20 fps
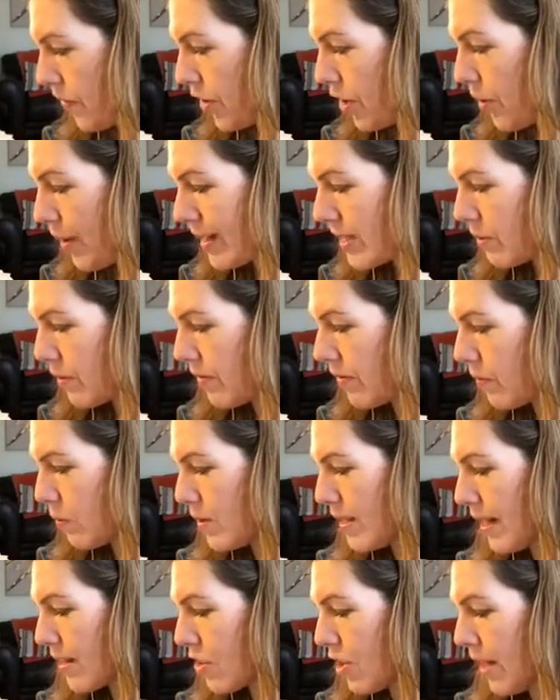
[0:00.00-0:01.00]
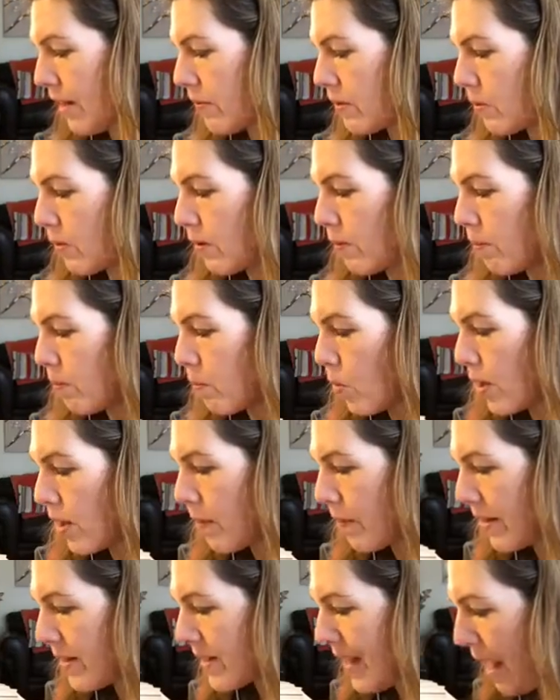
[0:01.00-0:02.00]
US was one of the
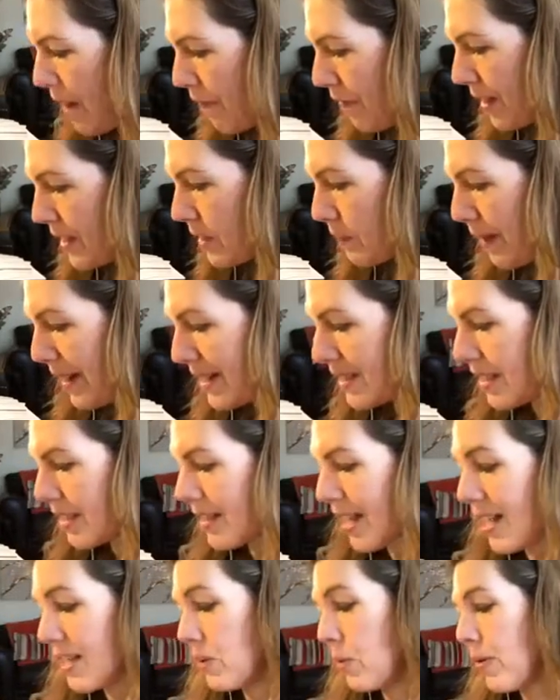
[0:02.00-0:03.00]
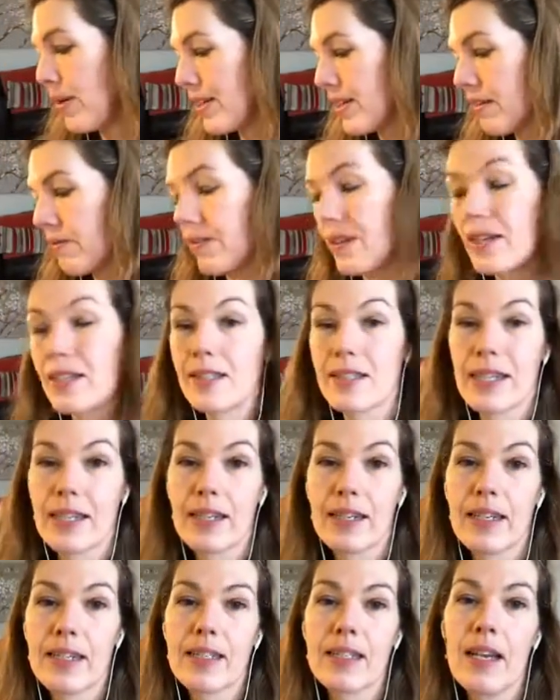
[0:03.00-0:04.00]
most heavily debated adequacy
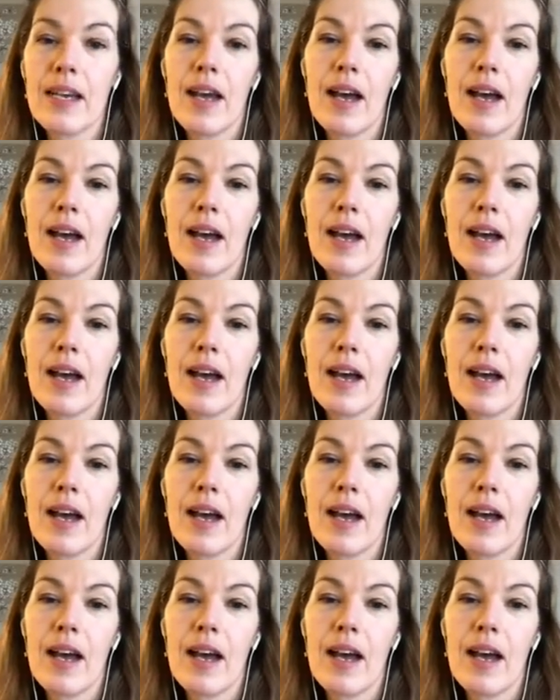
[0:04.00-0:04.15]
findings,